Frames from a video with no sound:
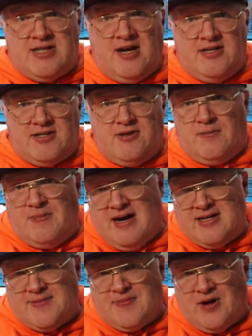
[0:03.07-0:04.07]
high school
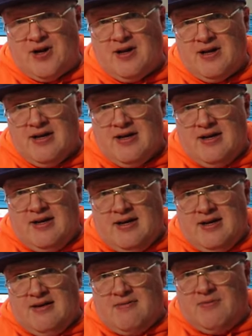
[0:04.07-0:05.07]
basketball.
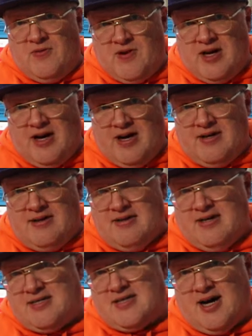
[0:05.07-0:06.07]
Moving on,
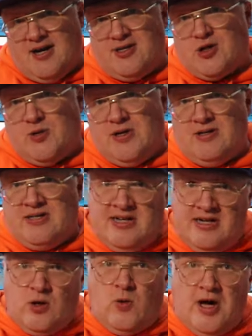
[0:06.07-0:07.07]
his college career
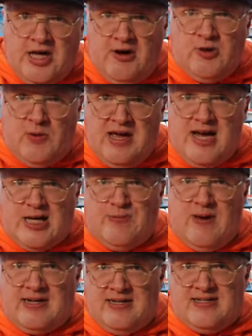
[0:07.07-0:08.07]
didn't quite go the way he
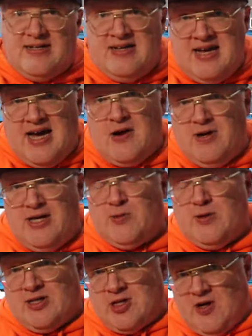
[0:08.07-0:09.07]
expected. Now he's
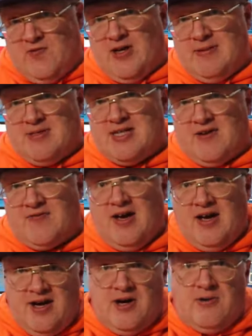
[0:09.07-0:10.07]
rediscovering himself
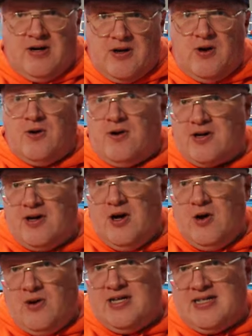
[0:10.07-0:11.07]
here in Cork,
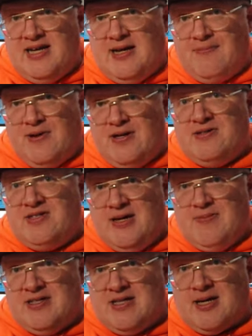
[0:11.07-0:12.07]
where he's leading Blue
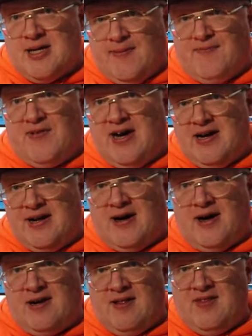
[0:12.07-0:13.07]
Demons in the Cup Final in
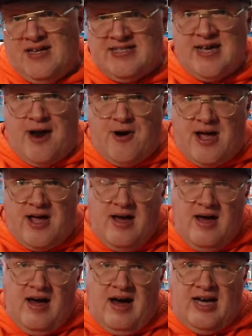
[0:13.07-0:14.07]
Ireland this Saturday.
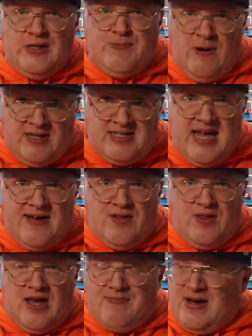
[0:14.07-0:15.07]
I spoke to
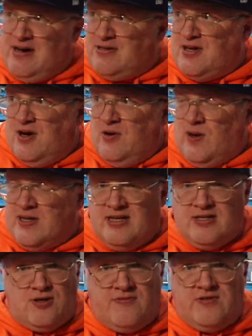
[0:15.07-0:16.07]
Seventh about what
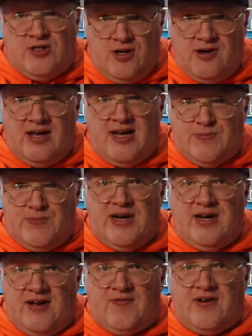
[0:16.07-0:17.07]
this sort of journey has
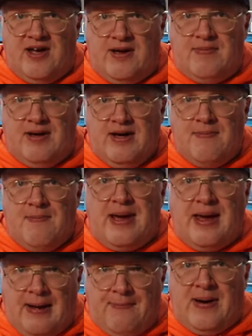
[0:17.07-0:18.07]
been like for him,
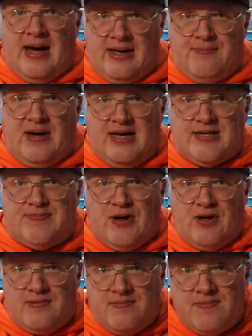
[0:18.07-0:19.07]
making it back in
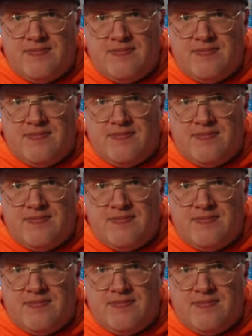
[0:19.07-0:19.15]
basketball.